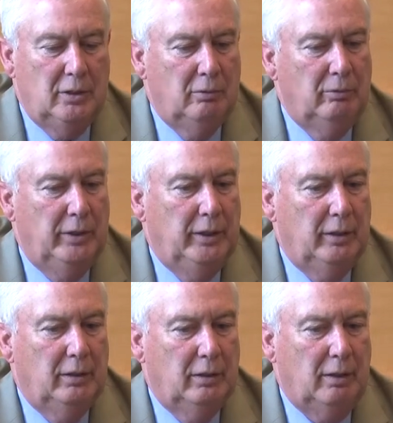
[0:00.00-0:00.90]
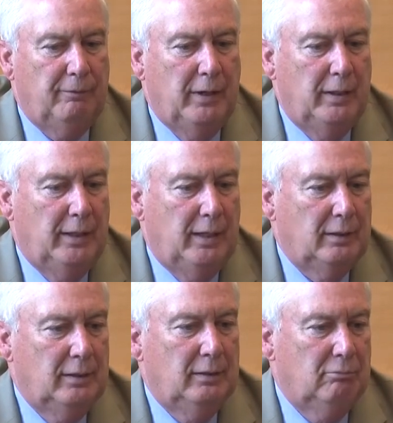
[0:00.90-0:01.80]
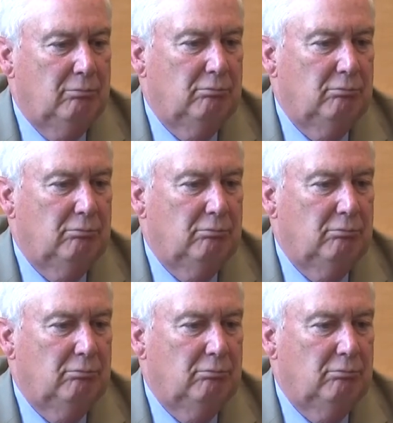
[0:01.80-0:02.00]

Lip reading: when I find out that,